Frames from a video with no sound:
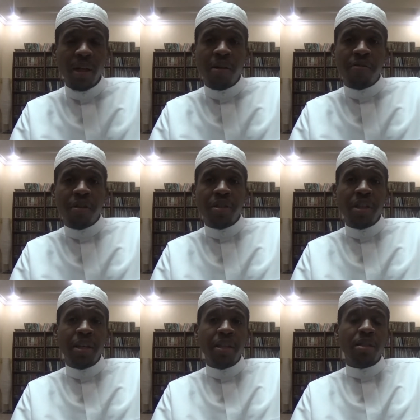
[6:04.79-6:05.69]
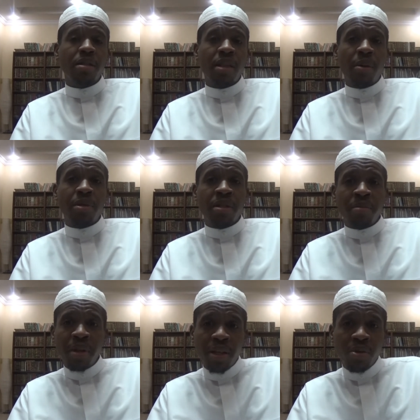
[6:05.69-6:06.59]
First is that which is
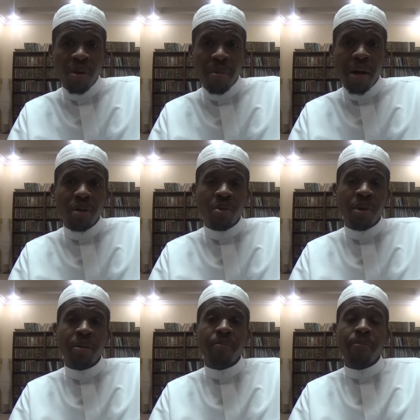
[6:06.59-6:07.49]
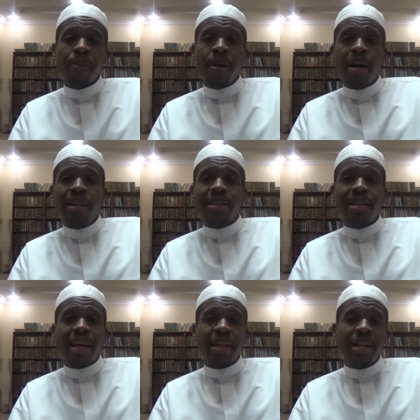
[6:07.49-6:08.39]
obligatory, mandatory, and the
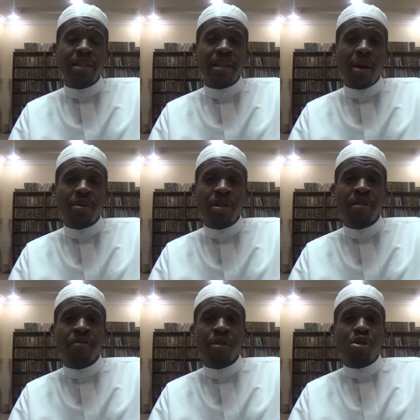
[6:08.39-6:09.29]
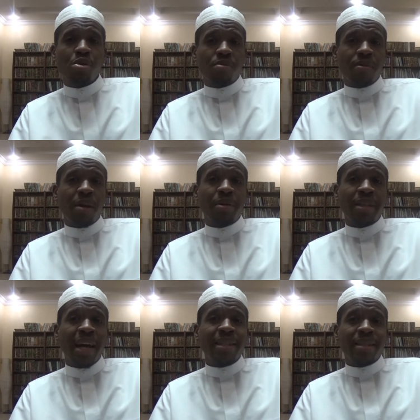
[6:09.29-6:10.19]
second is that which is a virtue, that which is
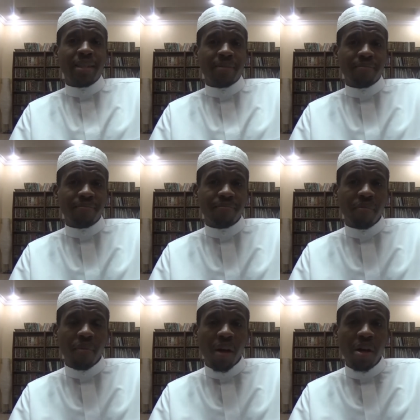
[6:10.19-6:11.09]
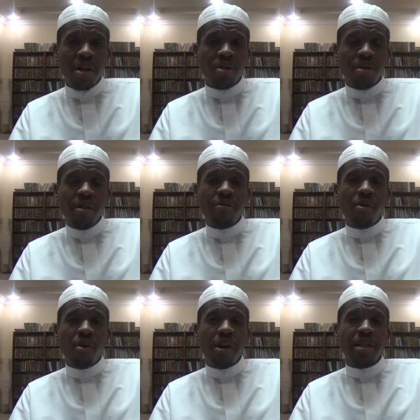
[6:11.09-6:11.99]
excellent. So
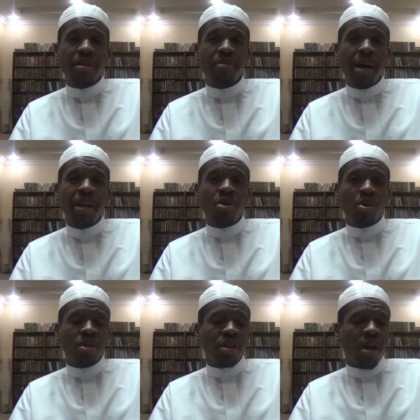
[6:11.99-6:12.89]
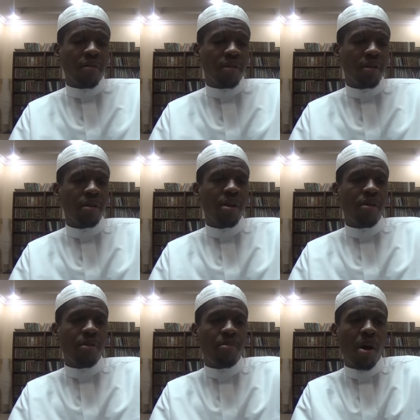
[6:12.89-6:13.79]
therefore, it is a mandatory to cover
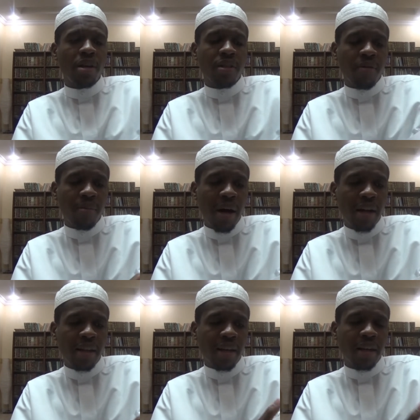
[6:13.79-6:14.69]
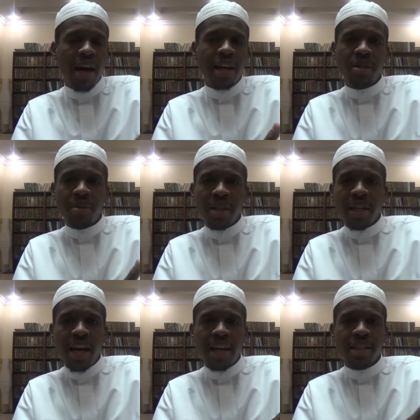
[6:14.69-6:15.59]
the parts of the body that Allah has
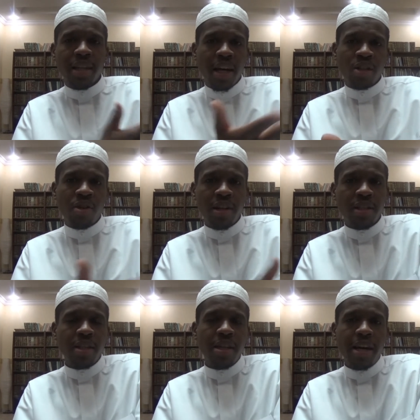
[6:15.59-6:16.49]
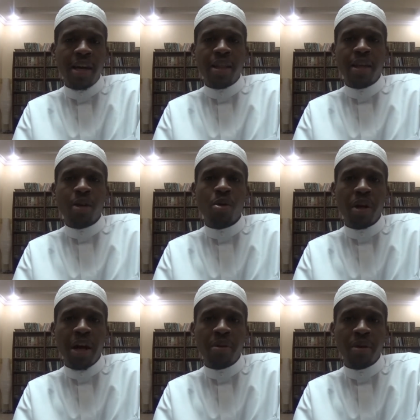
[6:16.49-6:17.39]
addressed in the
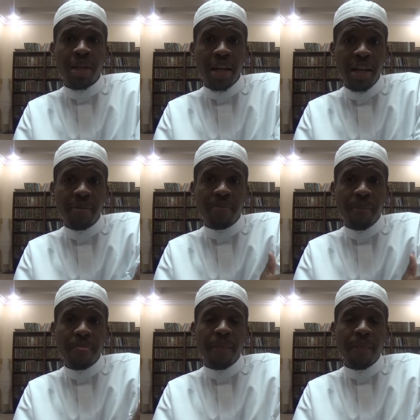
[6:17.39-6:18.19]
Quran al-Kareem.